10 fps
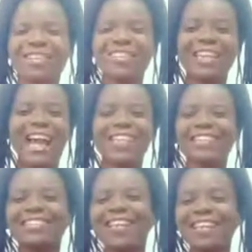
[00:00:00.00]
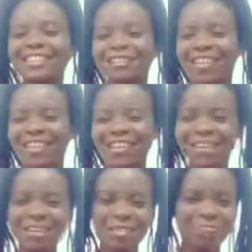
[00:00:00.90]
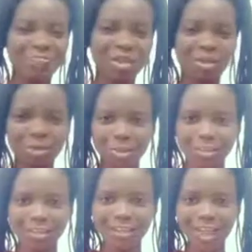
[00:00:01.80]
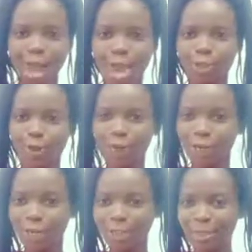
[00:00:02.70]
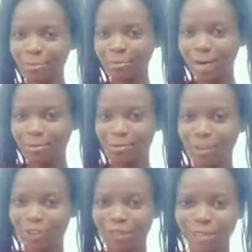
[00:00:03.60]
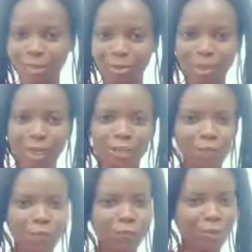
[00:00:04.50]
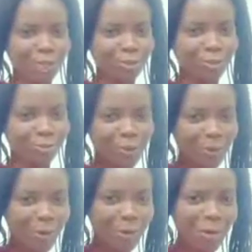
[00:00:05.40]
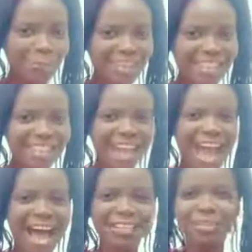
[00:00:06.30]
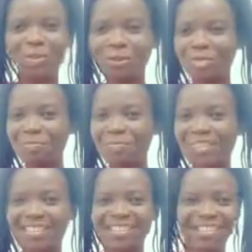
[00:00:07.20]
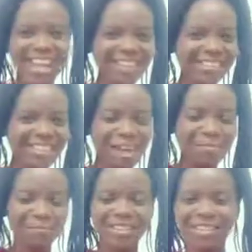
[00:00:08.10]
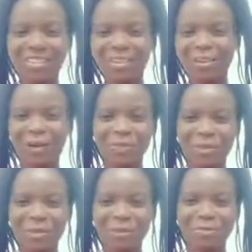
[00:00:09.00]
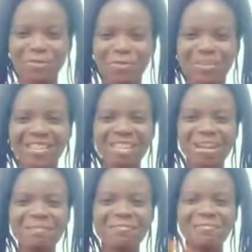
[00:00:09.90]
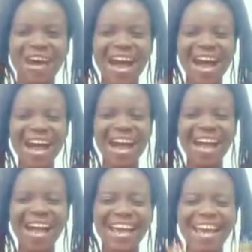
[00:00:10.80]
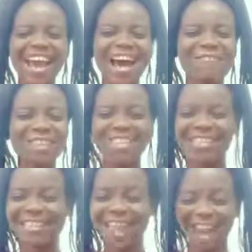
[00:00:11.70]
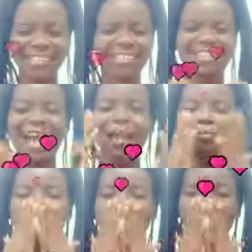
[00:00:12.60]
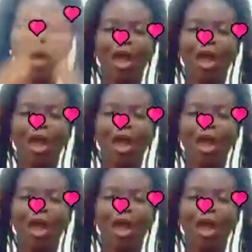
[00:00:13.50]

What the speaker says: So guys, the next week, be good. Don't forget to subscribe to my channel. Don't forget to drop a comment. And don't miss the next episode of Beyond Books. Bye! Have a nice time.